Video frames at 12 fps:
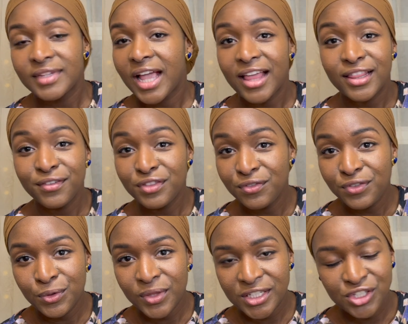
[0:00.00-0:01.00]

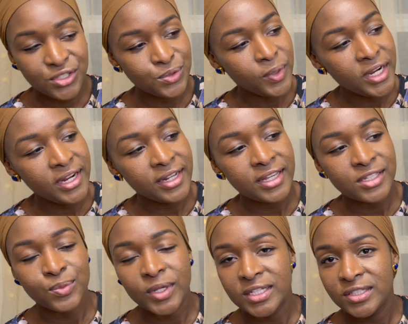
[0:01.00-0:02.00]
wearing, as
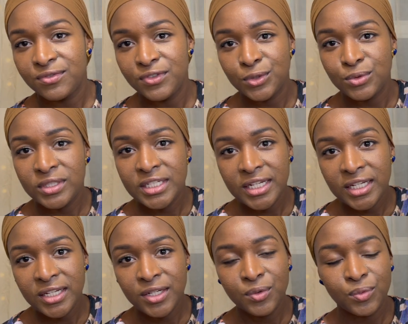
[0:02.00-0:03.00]
well as view
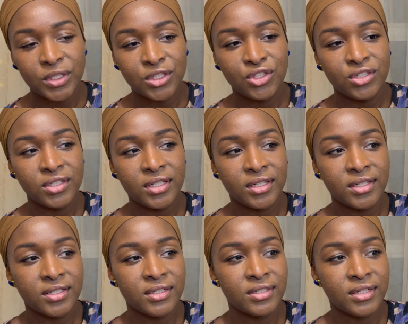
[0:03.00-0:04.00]
D, which
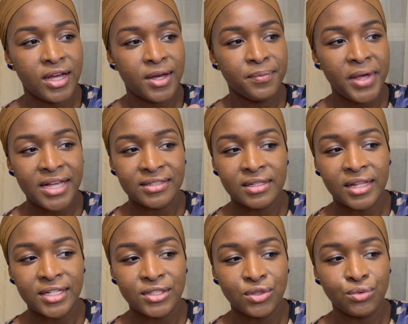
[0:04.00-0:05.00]
it, has
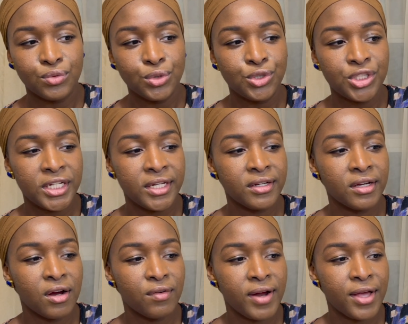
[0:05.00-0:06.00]
less ruching
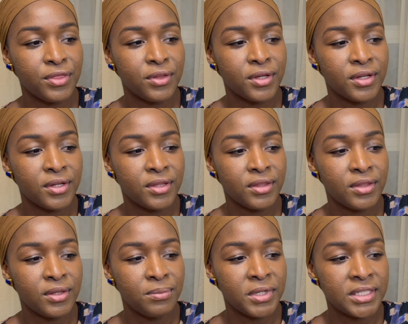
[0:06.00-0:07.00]
around the
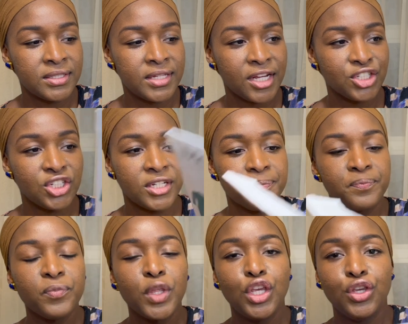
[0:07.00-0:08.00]
midsection.
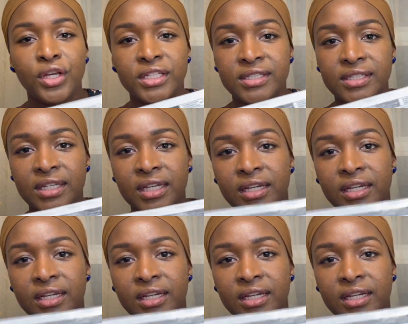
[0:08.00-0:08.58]
You can see